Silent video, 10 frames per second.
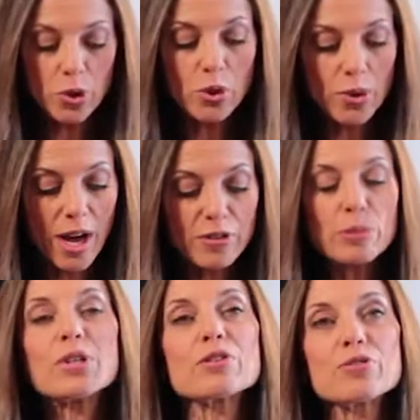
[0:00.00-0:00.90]
you don't have
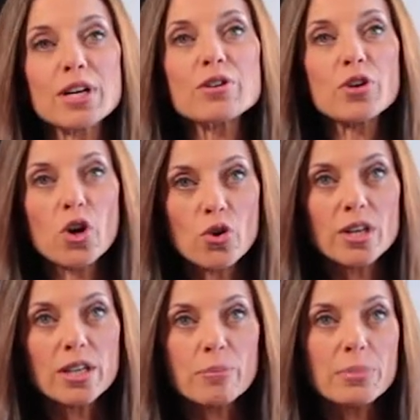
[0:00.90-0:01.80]
to be afraid of
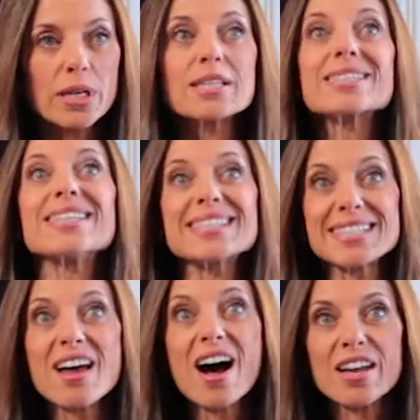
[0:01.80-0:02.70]
coconut because it is
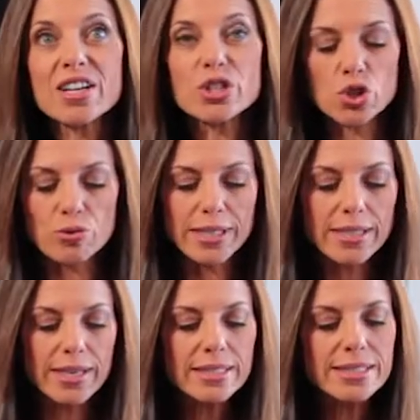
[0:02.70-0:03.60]
not a tree
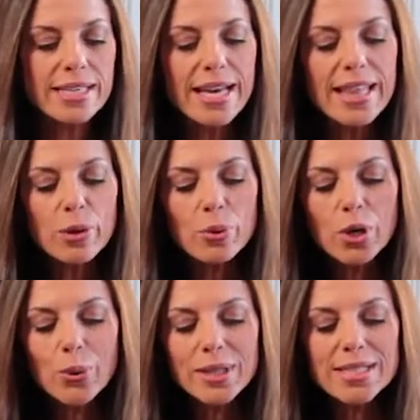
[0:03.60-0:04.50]
nut. Then we're
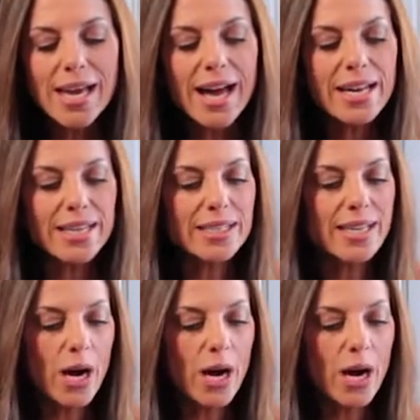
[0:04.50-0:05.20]
going to add in